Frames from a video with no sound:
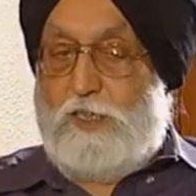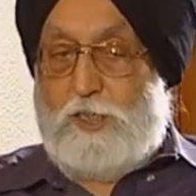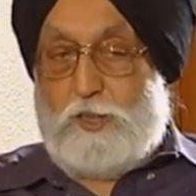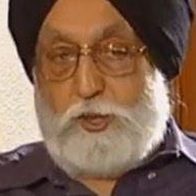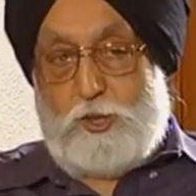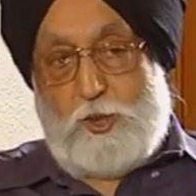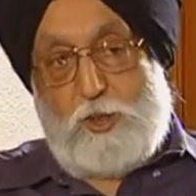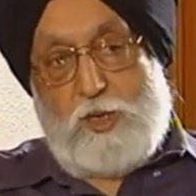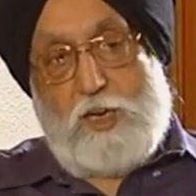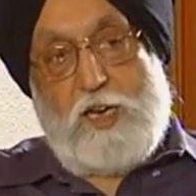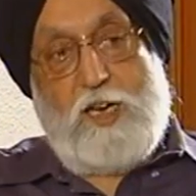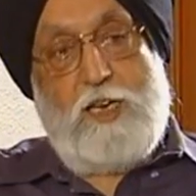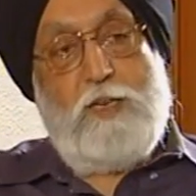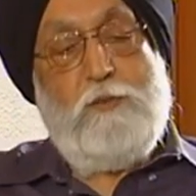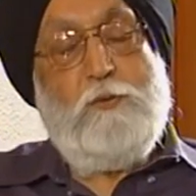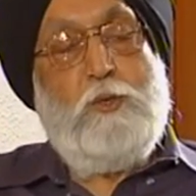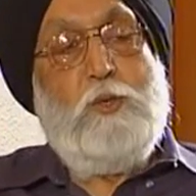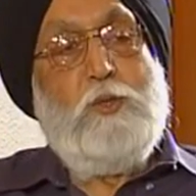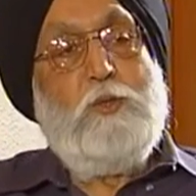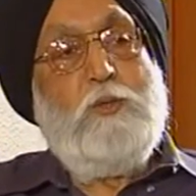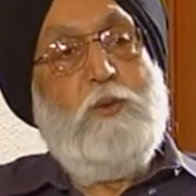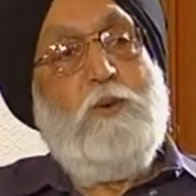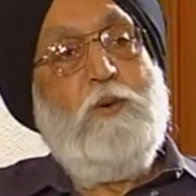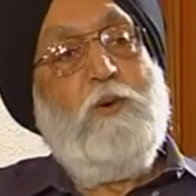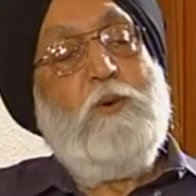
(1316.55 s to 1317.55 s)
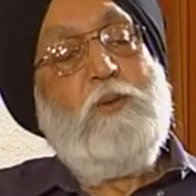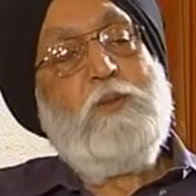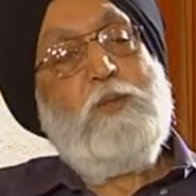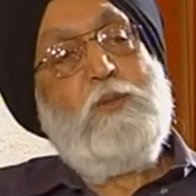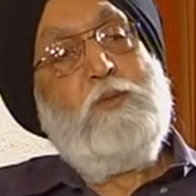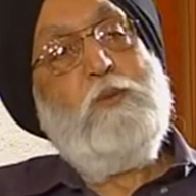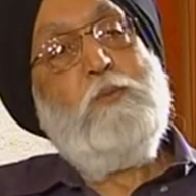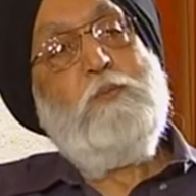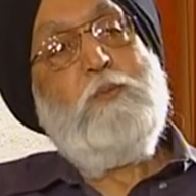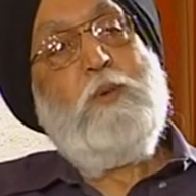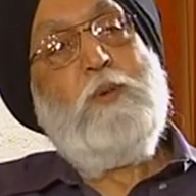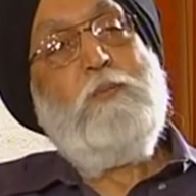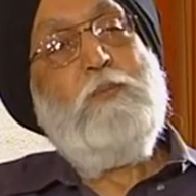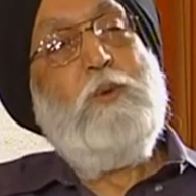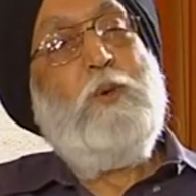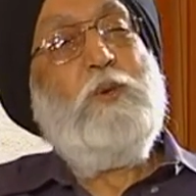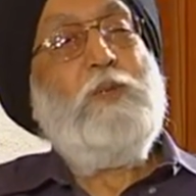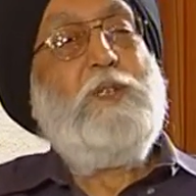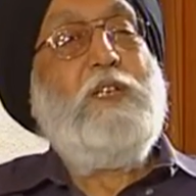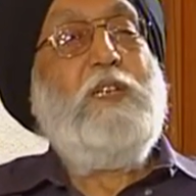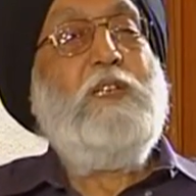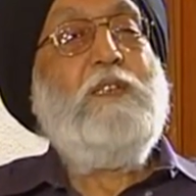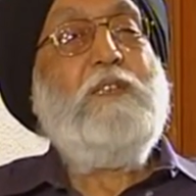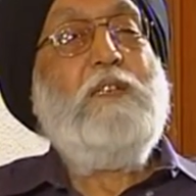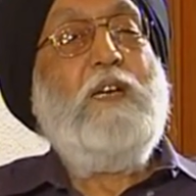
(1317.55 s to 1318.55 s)
So I want to look to
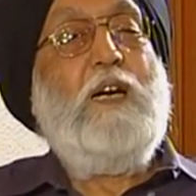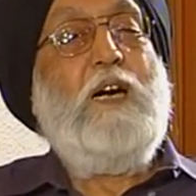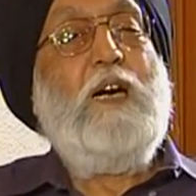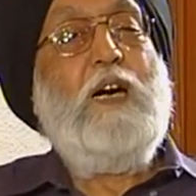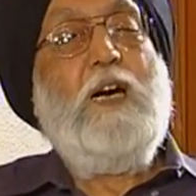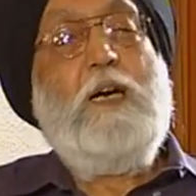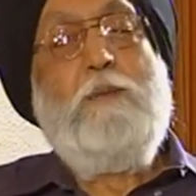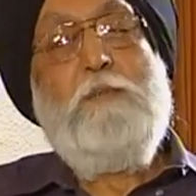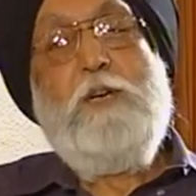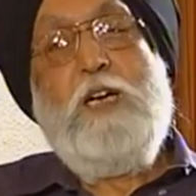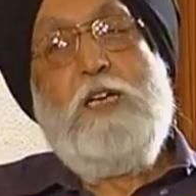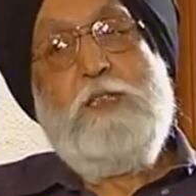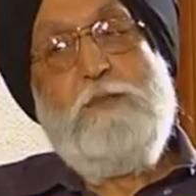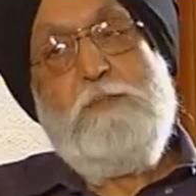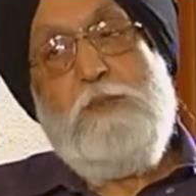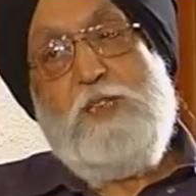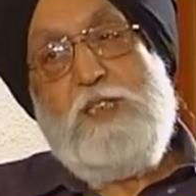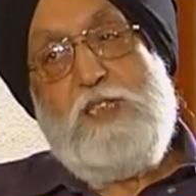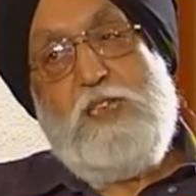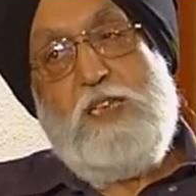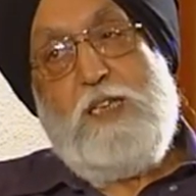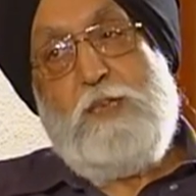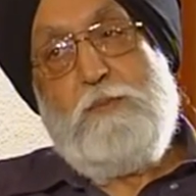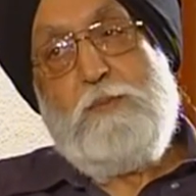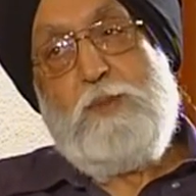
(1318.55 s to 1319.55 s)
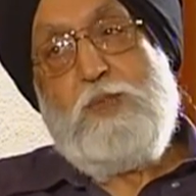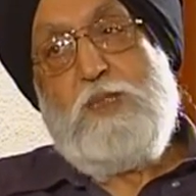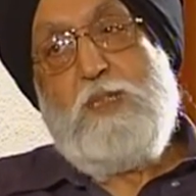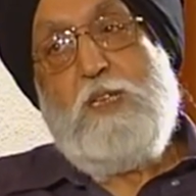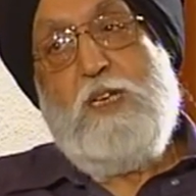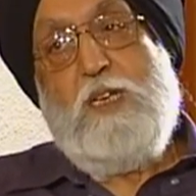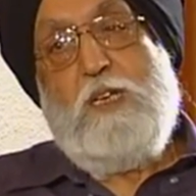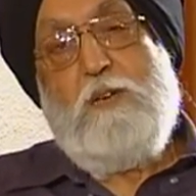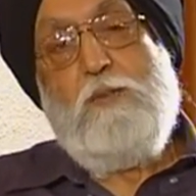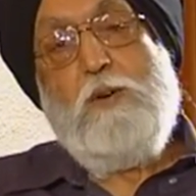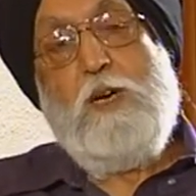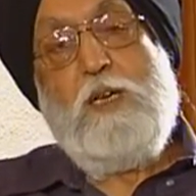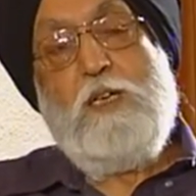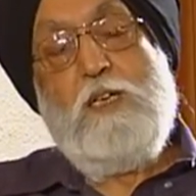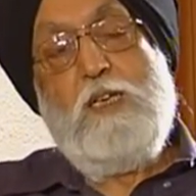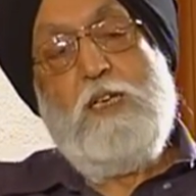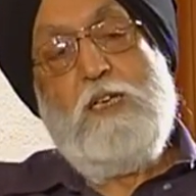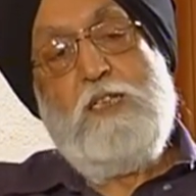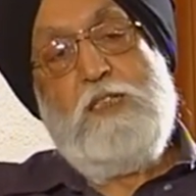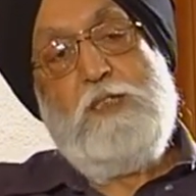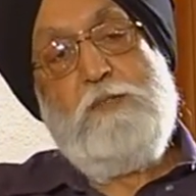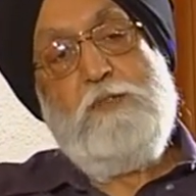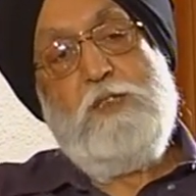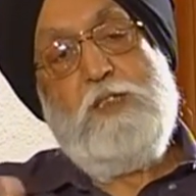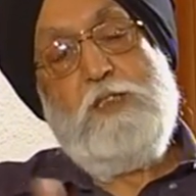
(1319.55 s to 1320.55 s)
promoting the Aam Aadmi Games, one
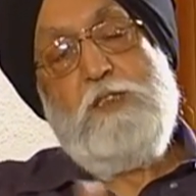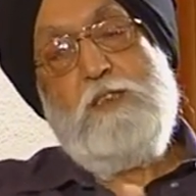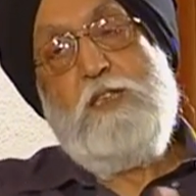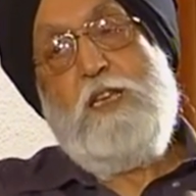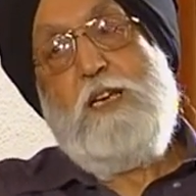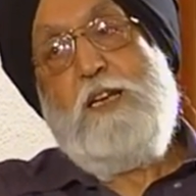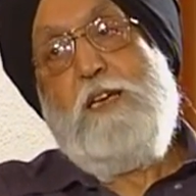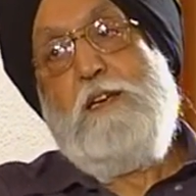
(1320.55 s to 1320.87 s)
are even in the